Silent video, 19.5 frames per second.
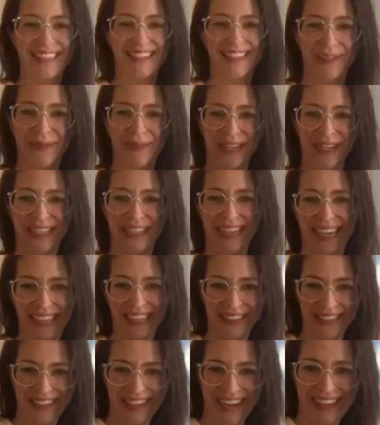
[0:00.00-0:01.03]
just wanted to
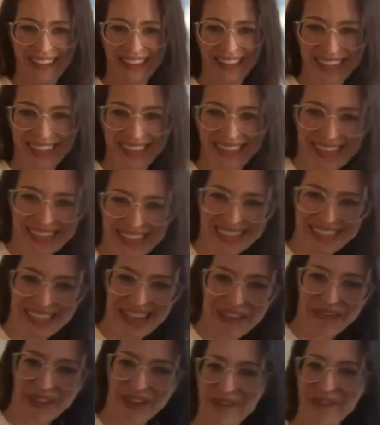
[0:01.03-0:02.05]
answer Kathleen. That's
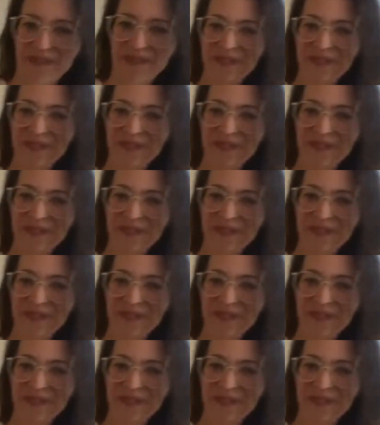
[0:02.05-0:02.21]
safer.